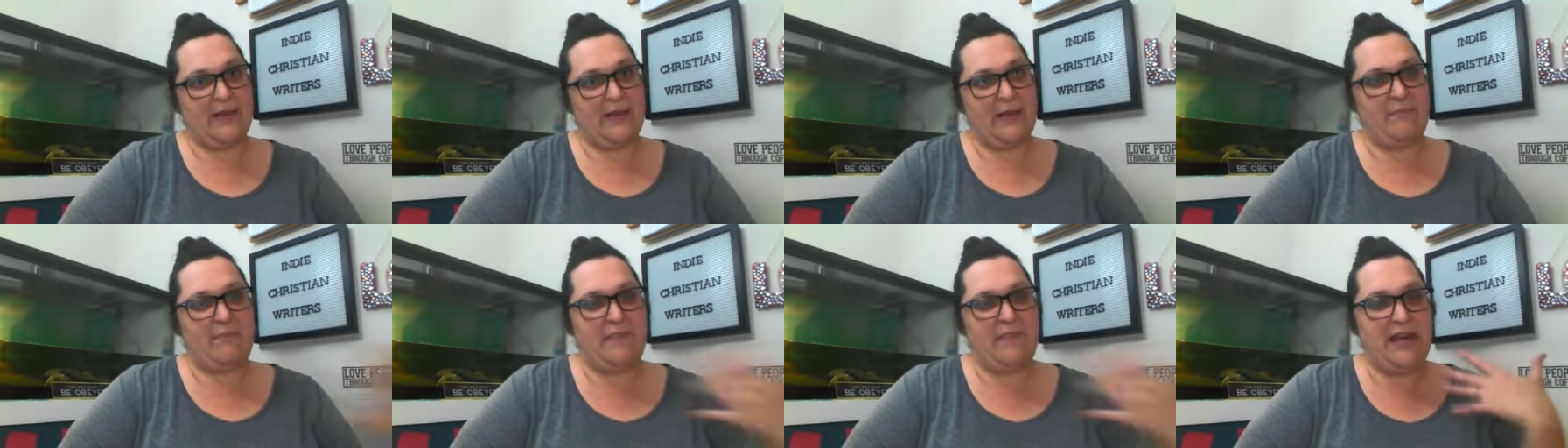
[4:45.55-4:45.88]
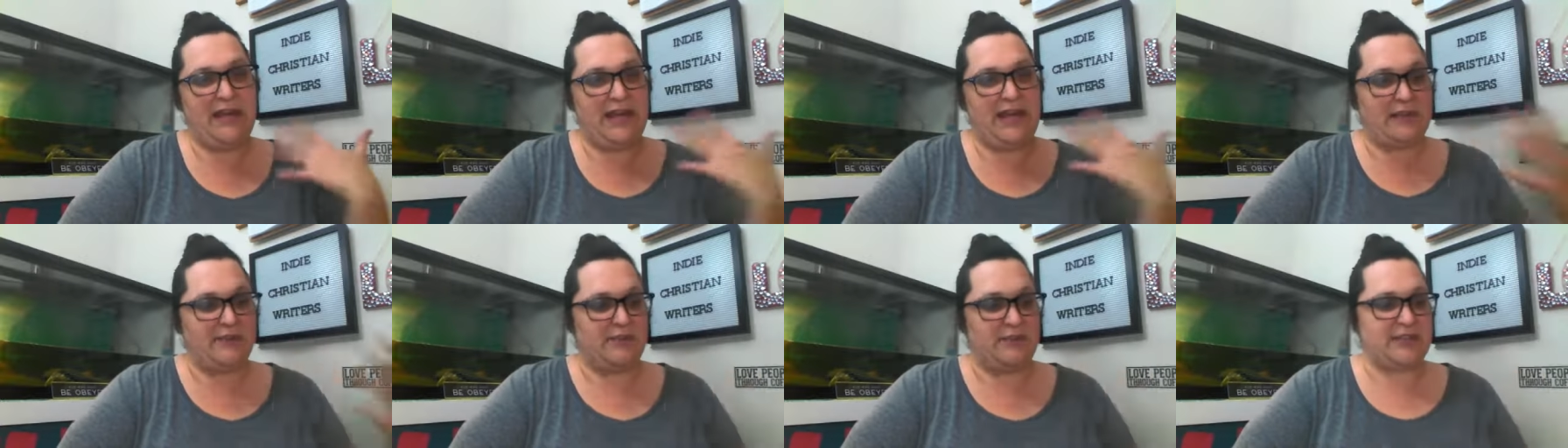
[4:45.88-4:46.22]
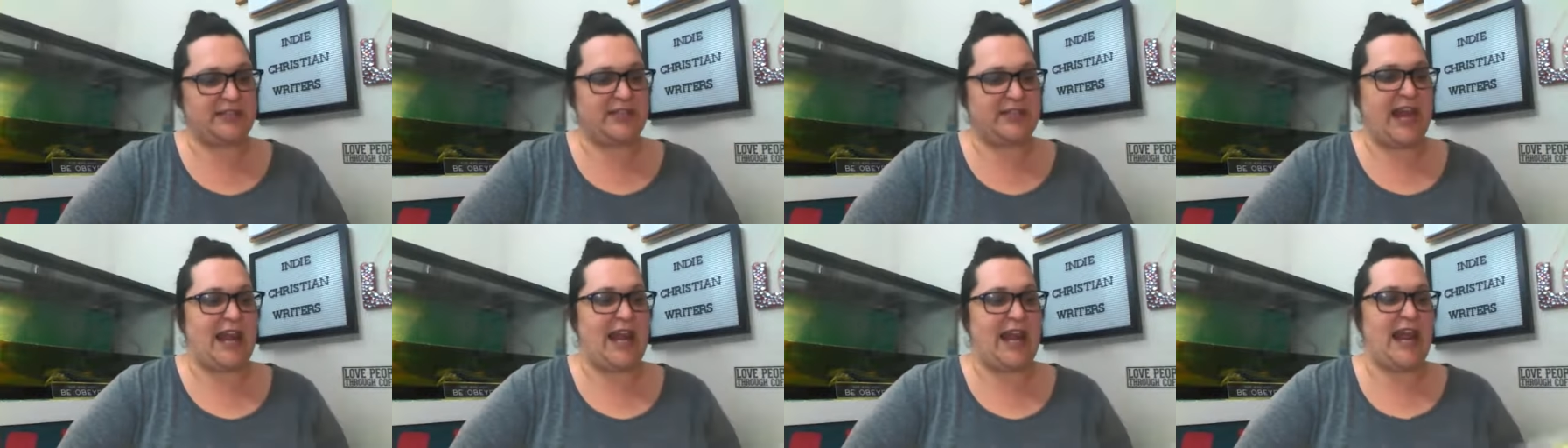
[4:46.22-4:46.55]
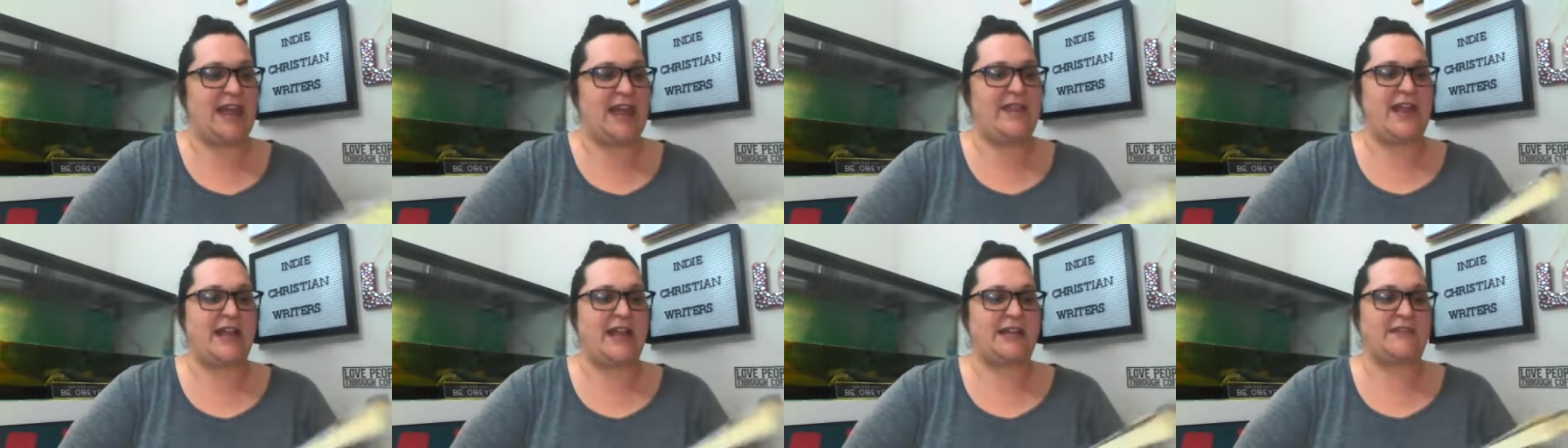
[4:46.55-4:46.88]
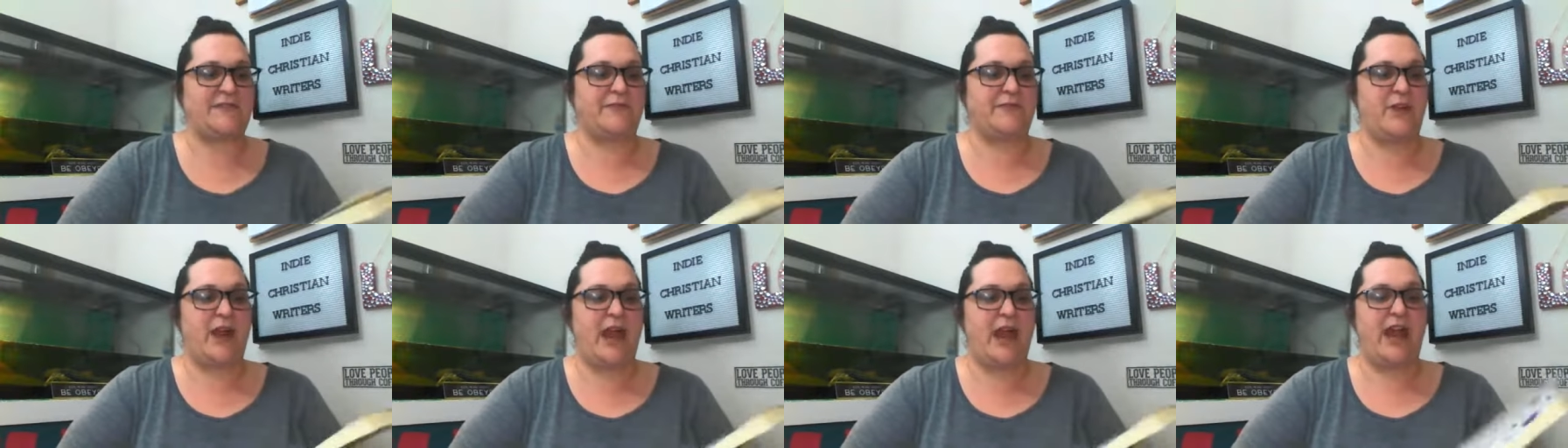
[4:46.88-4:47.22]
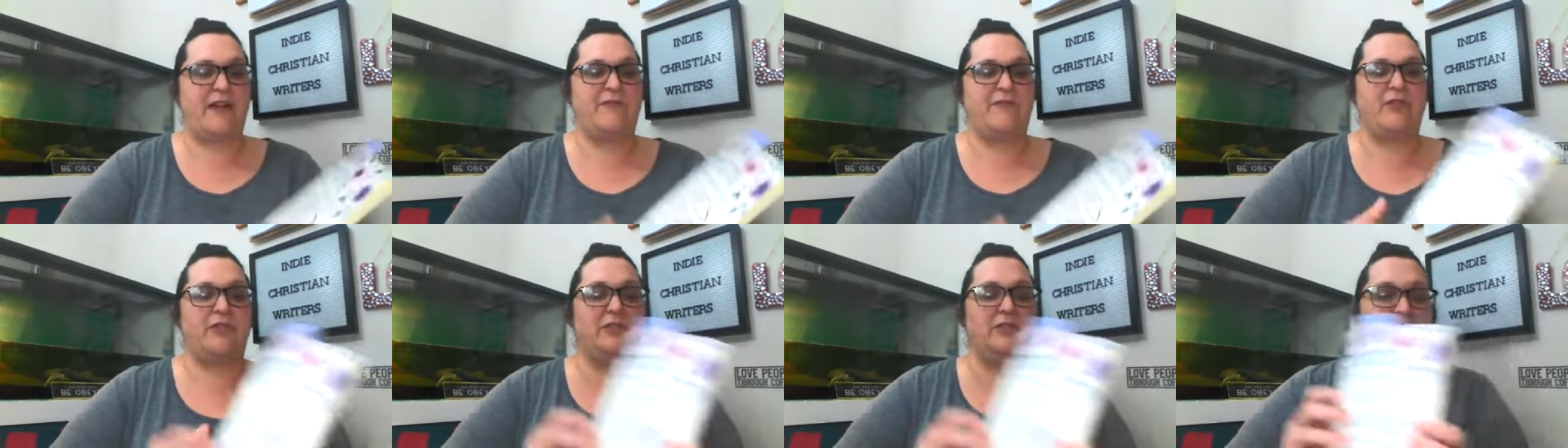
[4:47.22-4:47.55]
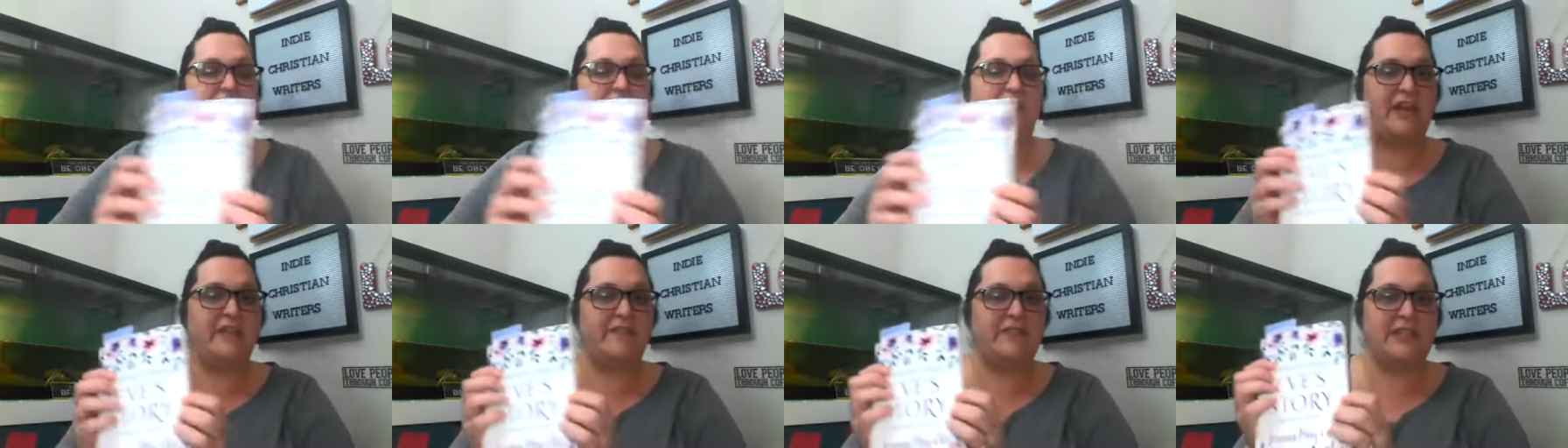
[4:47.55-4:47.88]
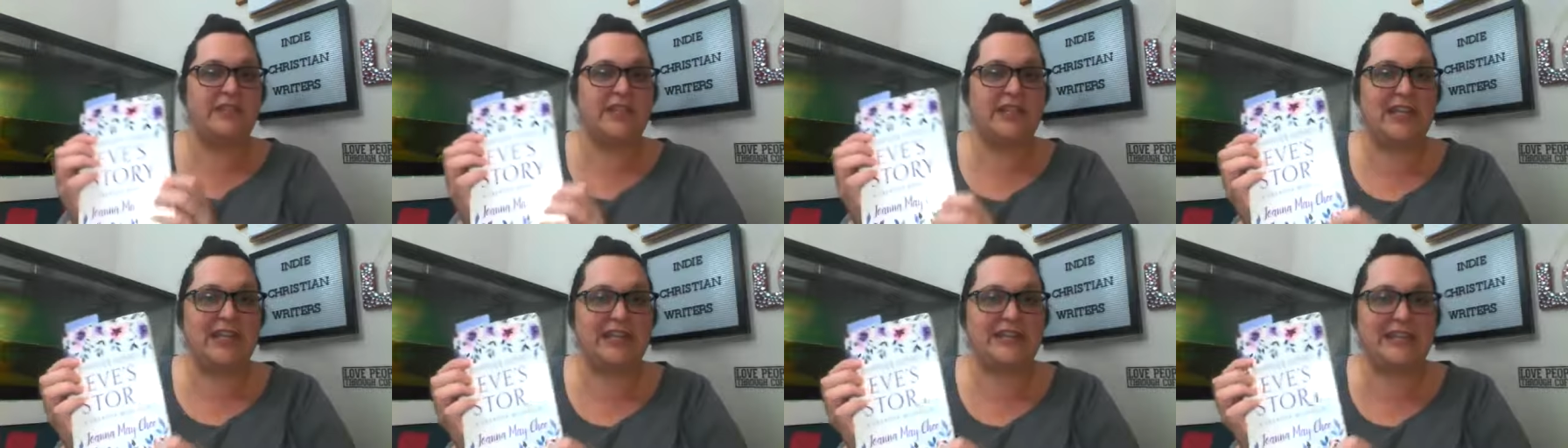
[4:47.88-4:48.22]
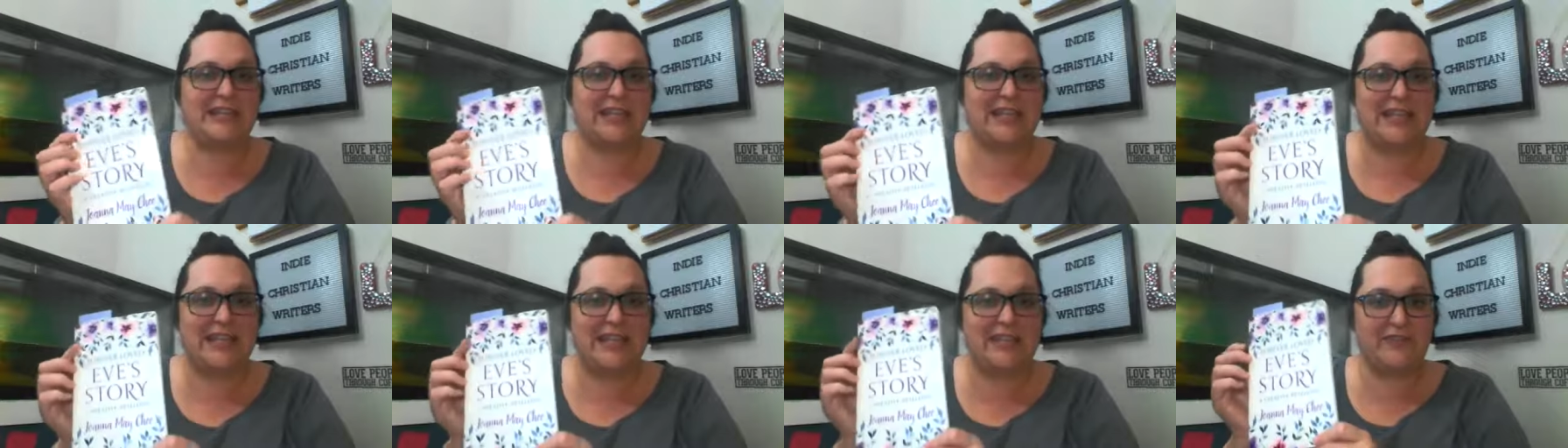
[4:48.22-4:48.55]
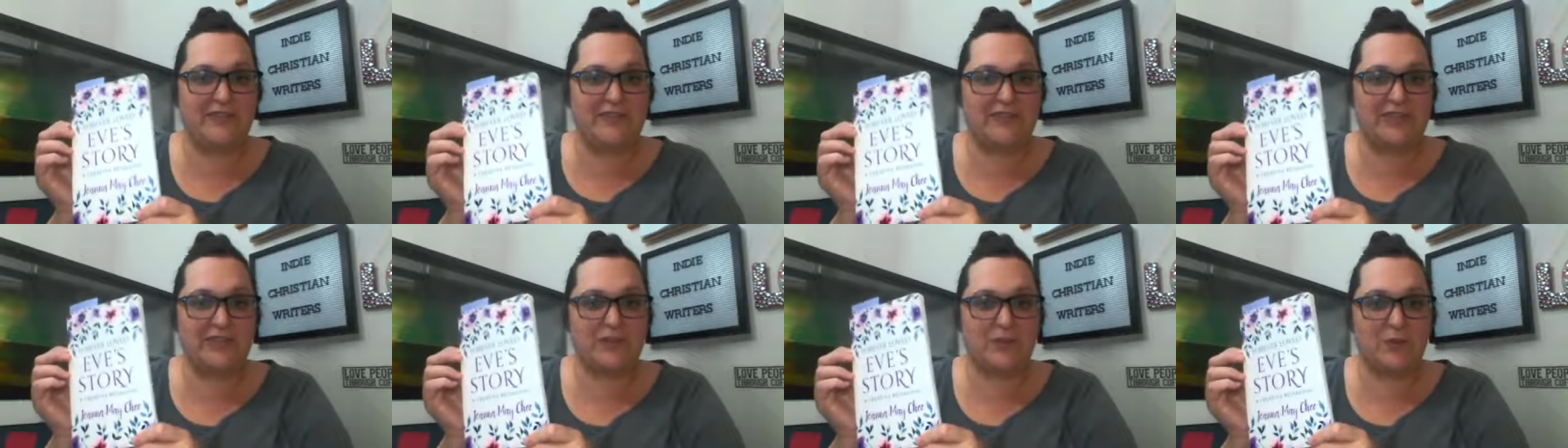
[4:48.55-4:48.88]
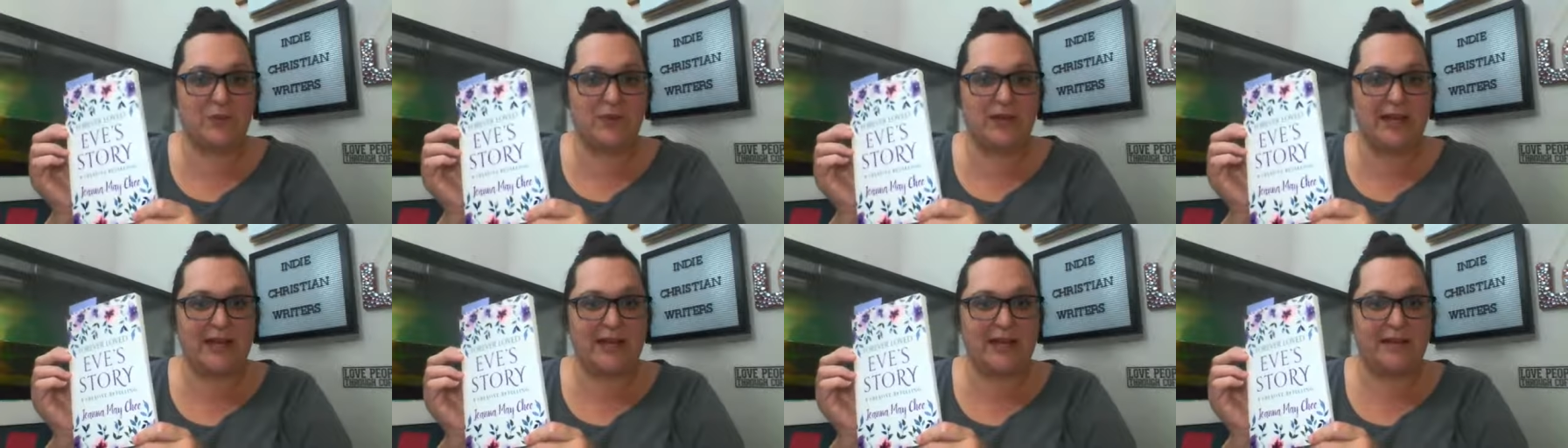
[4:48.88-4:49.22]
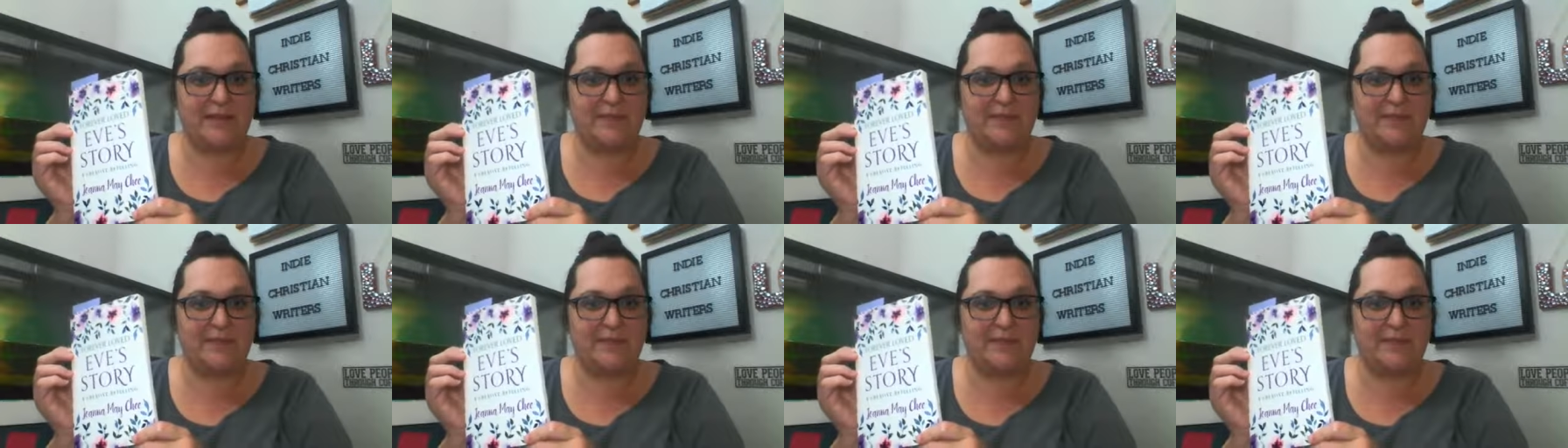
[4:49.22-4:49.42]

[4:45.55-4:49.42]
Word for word: a meaningful slant, and that's Forever Loved. It's Eve's story.